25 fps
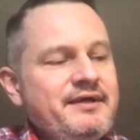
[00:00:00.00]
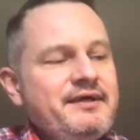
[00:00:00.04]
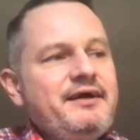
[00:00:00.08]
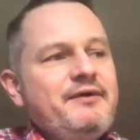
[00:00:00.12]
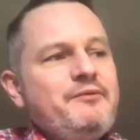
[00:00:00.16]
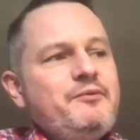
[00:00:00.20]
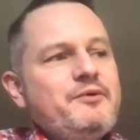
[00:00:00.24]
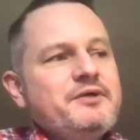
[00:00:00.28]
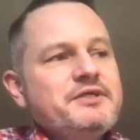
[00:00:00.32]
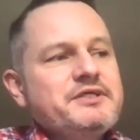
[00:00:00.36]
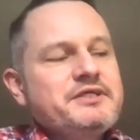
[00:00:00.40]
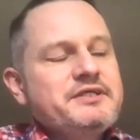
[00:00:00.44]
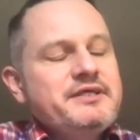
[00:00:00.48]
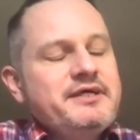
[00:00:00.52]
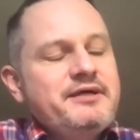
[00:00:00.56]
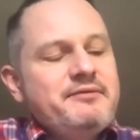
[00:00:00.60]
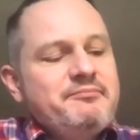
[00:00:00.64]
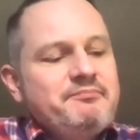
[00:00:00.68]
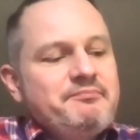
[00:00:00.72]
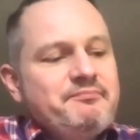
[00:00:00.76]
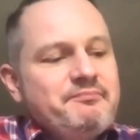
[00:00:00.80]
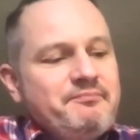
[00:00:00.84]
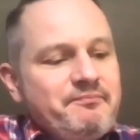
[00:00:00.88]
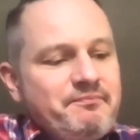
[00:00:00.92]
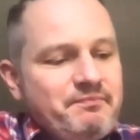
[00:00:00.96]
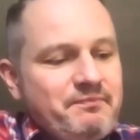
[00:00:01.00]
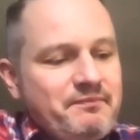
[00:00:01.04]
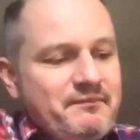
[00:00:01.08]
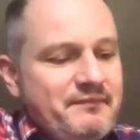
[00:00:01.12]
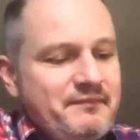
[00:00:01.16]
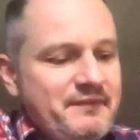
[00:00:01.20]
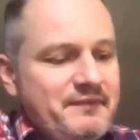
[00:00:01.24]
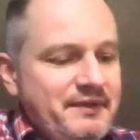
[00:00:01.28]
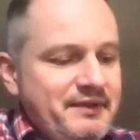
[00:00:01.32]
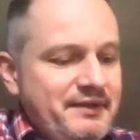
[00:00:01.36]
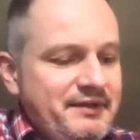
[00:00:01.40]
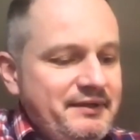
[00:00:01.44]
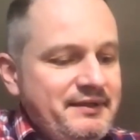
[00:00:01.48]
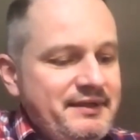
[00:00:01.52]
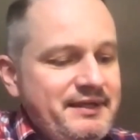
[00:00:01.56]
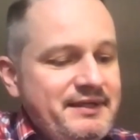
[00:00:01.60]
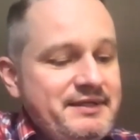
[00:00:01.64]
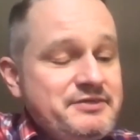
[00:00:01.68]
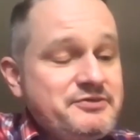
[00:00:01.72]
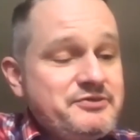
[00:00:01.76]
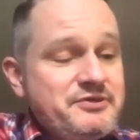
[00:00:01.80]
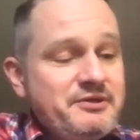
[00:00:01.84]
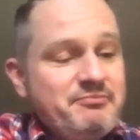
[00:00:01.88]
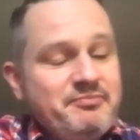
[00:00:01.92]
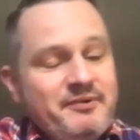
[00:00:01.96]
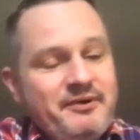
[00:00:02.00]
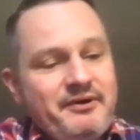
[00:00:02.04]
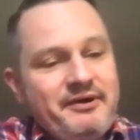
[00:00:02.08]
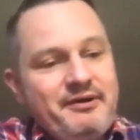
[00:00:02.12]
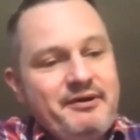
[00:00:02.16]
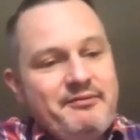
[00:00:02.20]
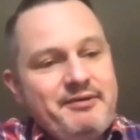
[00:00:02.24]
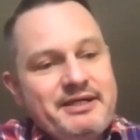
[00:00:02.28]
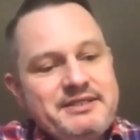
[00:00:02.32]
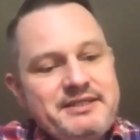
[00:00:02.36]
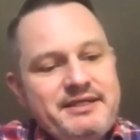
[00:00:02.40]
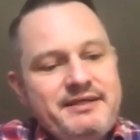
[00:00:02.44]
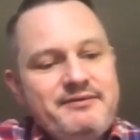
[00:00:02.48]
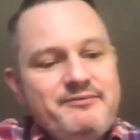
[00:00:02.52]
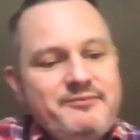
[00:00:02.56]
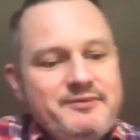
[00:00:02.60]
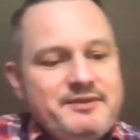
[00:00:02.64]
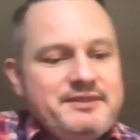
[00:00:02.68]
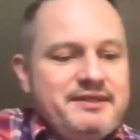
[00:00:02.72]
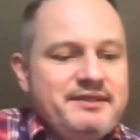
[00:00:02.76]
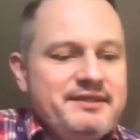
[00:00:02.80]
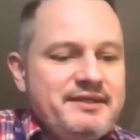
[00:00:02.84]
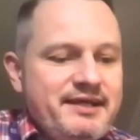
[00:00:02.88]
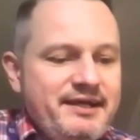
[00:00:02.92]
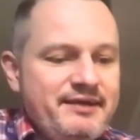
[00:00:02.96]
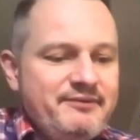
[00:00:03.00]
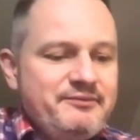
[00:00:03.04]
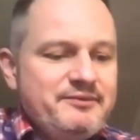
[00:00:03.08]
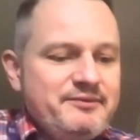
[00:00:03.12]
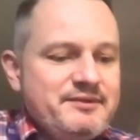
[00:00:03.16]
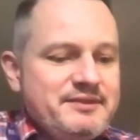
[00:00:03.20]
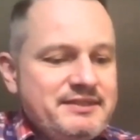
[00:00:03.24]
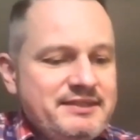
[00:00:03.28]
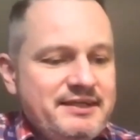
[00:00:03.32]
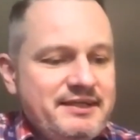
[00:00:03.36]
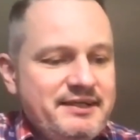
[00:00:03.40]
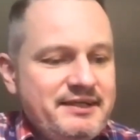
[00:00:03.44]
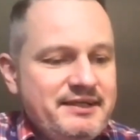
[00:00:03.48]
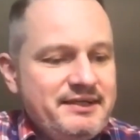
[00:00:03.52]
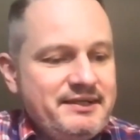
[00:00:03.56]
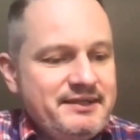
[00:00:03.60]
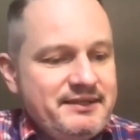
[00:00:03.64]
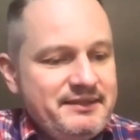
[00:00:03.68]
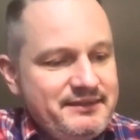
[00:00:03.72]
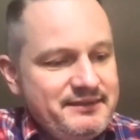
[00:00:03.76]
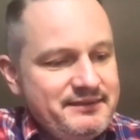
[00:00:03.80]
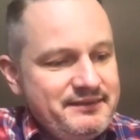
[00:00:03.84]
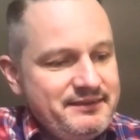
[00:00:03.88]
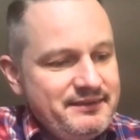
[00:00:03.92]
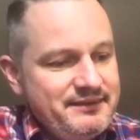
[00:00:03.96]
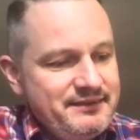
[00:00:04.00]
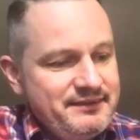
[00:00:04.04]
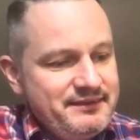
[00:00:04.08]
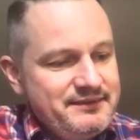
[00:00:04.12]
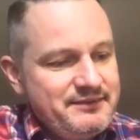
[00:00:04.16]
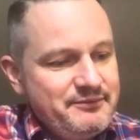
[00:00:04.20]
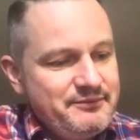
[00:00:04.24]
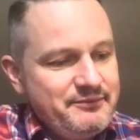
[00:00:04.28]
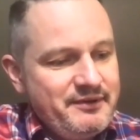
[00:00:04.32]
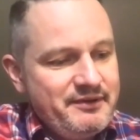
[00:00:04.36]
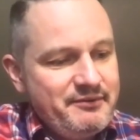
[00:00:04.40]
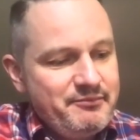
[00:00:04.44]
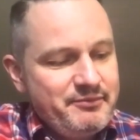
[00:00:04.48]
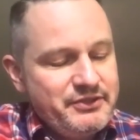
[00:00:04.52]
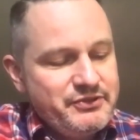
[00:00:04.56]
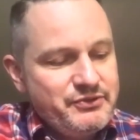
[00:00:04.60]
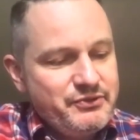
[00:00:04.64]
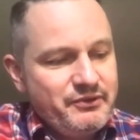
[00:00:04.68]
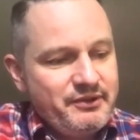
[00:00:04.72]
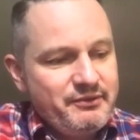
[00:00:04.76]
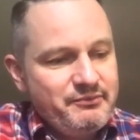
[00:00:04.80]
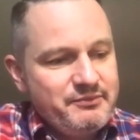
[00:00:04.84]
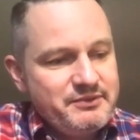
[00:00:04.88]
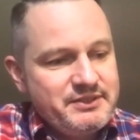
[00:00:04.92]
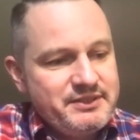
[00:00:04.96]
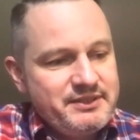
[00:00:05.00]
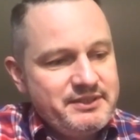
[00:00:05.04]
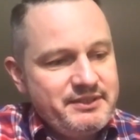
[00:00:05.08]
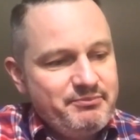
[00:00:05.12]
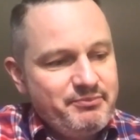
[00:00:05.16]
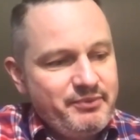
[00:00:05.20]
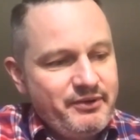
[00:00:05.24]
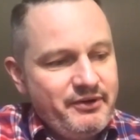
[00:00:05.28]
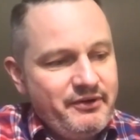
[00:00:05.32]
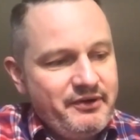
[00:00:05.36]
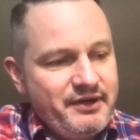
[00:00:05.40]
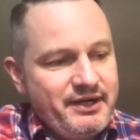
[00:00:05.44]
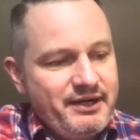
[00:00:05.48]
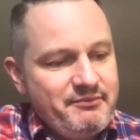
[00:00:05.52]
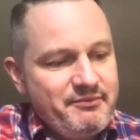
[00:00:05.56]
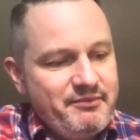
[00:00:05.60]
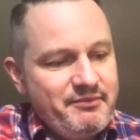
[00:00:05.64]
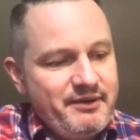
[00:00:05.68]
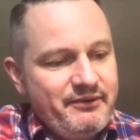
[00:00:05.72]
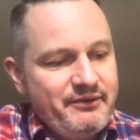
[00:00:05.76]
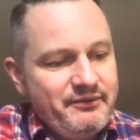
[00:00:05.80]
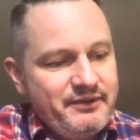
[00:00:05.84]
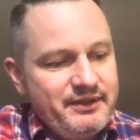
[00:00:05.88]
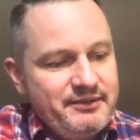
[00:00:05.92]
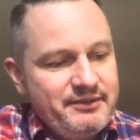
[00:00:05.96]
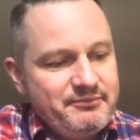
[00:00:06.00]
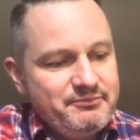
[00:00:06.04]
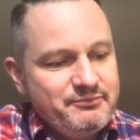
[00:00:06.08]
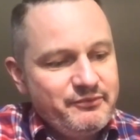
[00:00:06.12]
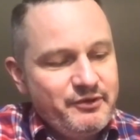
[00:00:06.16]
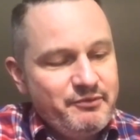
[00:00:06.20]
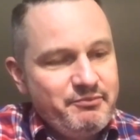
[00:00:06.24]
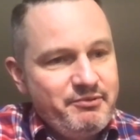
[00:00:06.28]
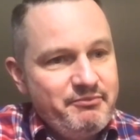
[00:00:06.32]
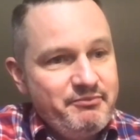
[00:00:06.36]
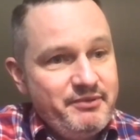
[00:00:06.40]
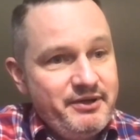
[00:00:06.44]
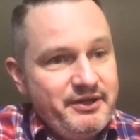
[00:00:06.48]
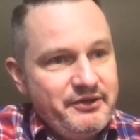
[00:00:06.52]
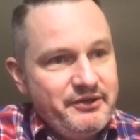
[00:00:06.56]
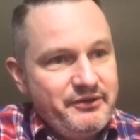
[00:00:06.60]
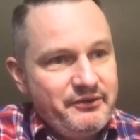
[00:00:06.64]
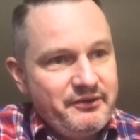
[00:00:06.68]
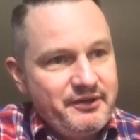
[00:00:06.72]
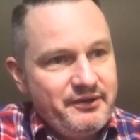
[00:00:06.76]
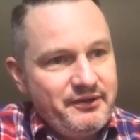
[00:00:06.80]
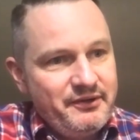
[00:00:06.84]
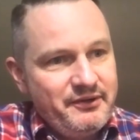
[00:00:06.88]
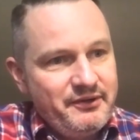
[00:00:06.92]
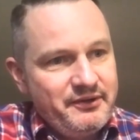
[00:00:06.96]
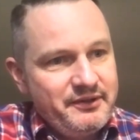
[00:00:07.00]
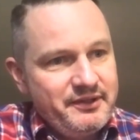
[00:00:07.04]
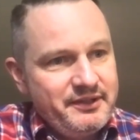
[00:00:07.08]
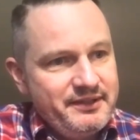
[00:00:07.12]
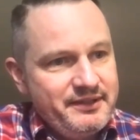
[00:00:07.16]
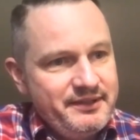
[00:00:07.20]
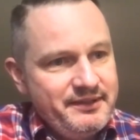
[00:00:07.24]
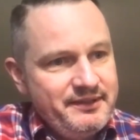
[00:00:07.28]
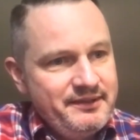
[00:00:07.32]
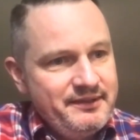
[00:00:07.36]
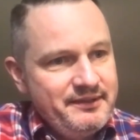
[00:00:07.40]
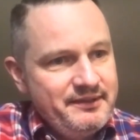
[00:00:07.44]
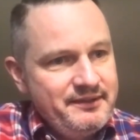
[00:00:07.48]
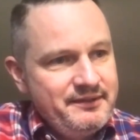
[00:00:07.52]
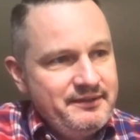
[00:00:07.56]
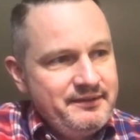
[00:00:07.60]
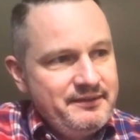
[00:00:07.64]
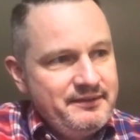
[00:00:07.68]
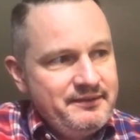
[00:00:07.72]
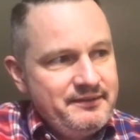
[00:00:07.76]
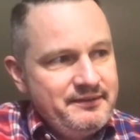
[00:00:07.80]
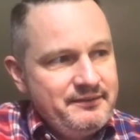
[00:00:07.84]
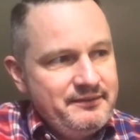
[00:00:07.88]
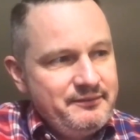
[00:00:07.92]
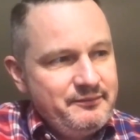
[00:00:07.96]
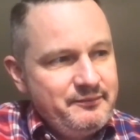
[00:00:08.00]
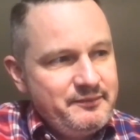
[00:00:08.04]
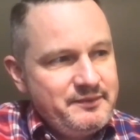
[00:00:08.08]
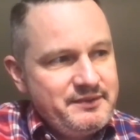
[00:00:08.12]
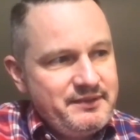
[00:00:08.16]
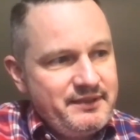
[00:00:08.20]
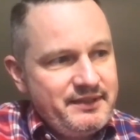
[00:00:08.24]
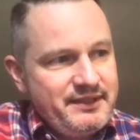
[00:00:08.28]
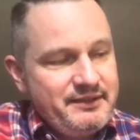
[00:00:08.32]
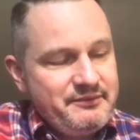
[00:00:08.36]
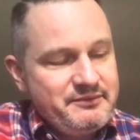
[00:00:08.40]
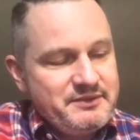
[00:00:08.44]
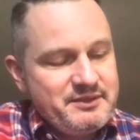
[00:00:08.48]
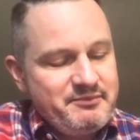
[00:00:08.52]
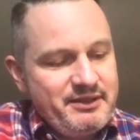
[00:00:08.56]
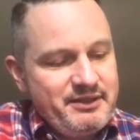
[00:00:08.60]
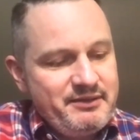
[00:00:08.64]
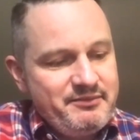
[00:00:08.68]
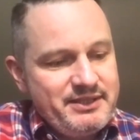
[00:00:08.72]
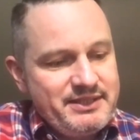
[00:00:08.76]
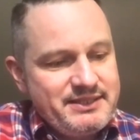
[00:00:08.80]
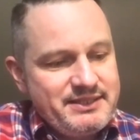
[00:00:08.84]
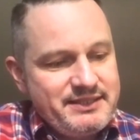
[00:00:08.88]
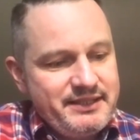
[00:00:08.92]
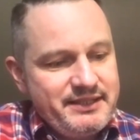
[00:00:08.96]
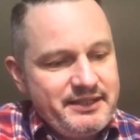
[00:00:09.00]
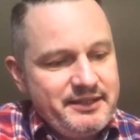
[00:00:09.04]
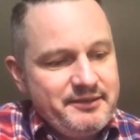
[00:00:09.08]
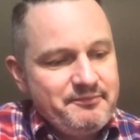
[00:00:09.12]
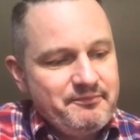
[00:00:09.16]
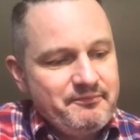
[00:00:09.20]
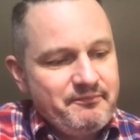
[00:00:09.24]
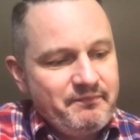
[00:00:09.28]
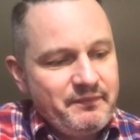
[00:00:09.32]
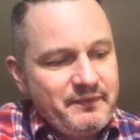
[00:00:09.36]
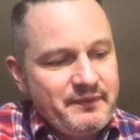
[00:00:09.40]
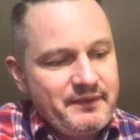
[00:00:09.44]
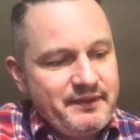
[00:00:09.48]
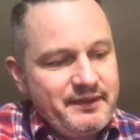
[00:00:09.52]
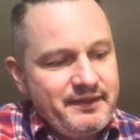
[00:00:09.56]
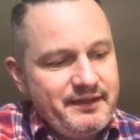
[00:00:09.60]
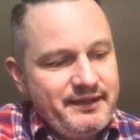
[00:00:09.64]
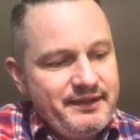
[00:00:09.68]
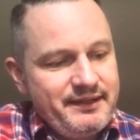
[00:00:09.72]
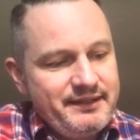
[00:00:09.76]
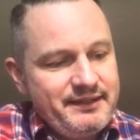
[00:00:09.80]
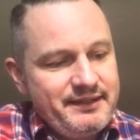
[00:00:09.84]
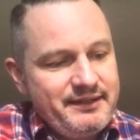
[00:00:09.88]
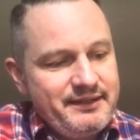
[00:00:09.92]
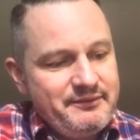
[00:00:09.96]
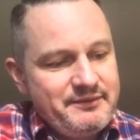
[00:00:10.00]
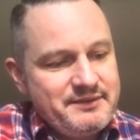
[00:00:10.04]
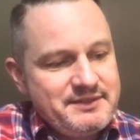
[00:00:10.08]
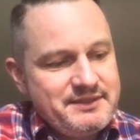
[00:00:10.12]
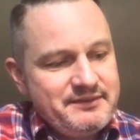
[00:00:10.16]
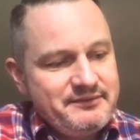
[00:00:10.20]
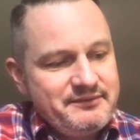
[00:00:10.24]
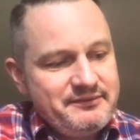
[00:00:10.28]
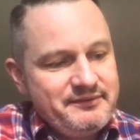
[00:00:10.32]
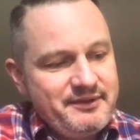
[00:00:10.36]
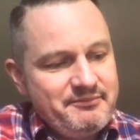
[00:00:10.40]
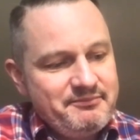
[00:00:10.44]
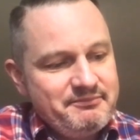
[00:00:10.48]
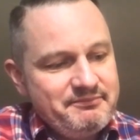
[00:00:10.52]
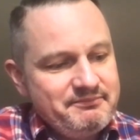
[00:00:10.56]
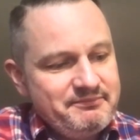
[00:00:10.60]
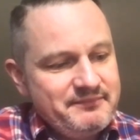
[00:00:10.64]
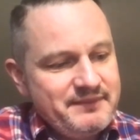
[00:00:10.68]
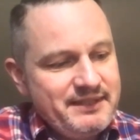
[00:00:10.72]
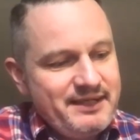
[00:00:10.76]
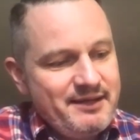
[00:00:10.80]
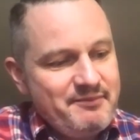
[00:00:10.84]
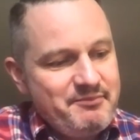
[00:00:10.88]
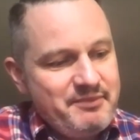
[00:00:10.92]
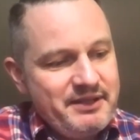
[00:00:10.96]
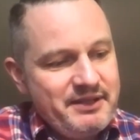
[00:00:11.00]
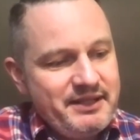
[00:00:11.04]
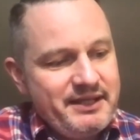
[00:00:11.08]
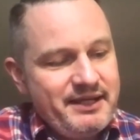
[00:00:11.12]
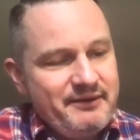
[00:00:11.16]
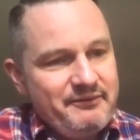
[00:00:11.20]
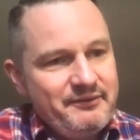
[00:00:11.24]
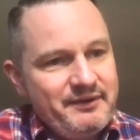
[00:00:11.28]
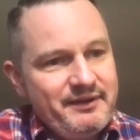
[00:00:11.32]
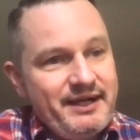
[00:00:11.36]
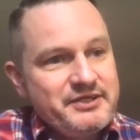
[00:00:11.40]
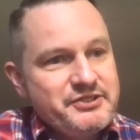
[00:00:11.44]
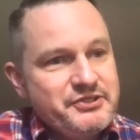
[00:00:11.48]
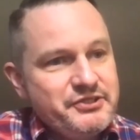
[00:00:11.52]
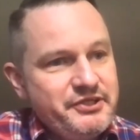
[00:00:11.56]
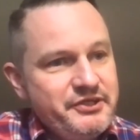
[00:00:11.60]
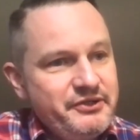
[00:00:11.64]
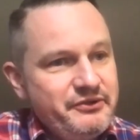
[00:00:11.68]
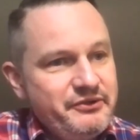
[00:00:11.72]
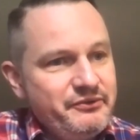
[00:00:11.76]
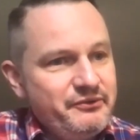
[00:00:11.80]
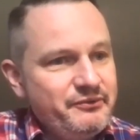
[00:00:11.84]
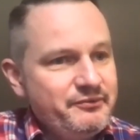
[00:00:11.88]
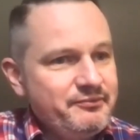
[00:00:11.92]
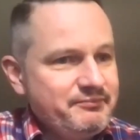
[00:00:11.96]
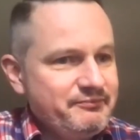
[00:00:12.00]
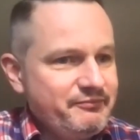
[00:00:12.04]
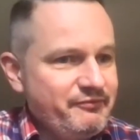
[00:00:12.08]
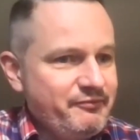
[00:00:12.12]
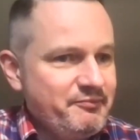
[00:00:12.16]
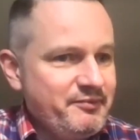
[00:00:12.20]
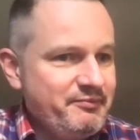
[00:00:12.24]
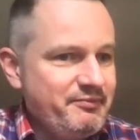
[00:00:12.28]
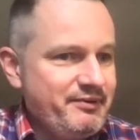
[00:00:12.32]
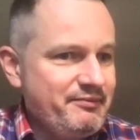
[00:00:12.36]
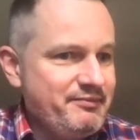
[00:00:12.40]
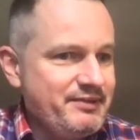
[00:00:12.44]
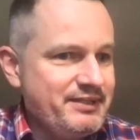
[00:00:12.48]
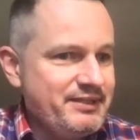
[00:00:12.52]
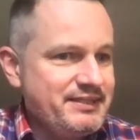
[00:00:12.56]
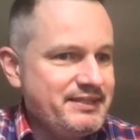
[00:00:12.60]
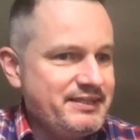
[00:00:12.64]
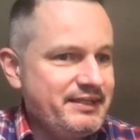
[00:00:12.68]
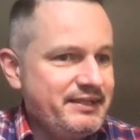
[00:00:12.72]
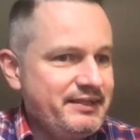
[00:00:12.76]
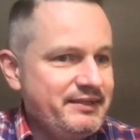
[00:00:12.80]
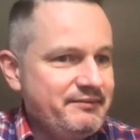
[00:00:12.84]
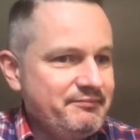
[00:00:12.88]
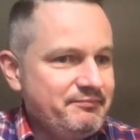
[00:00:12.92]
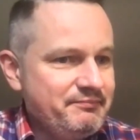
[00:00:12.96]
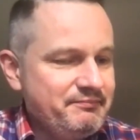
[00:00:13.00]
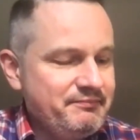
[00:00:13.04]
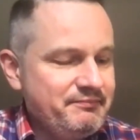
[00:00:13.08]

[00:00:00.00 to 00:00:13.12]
I watched an interesting program actually. Was the other day was I don't know if anybody saw it. Was the program about Rupert Murdoch on, I think it was the BBC, and there was a clip in that with Andrew Neil from the BBC